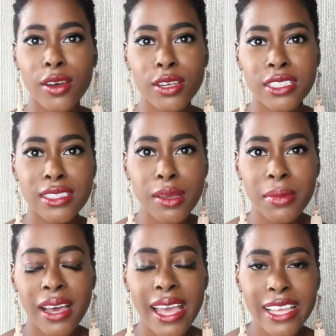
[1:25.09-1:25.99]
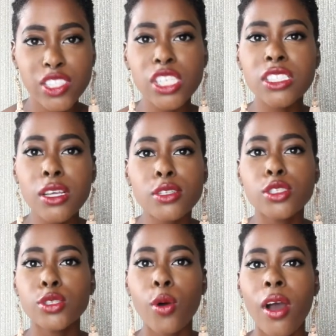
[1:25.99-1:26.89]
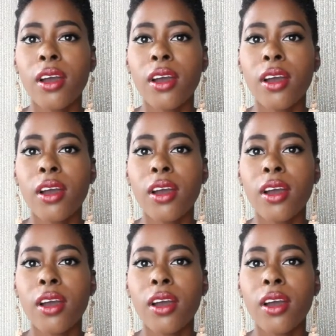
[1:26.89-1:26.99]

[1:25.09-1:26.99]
on your stomach it just looks so